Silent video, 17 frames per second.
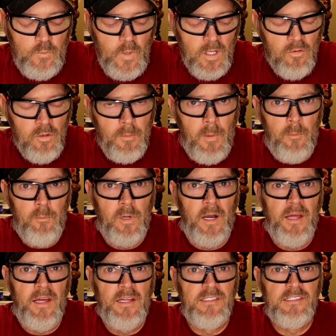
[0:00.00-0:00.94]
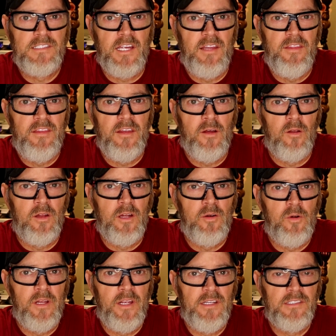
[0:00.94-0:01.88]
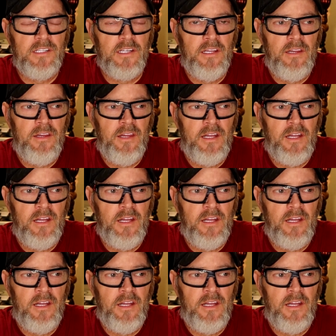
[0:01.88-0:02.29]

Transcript: Remember, I had said the only reason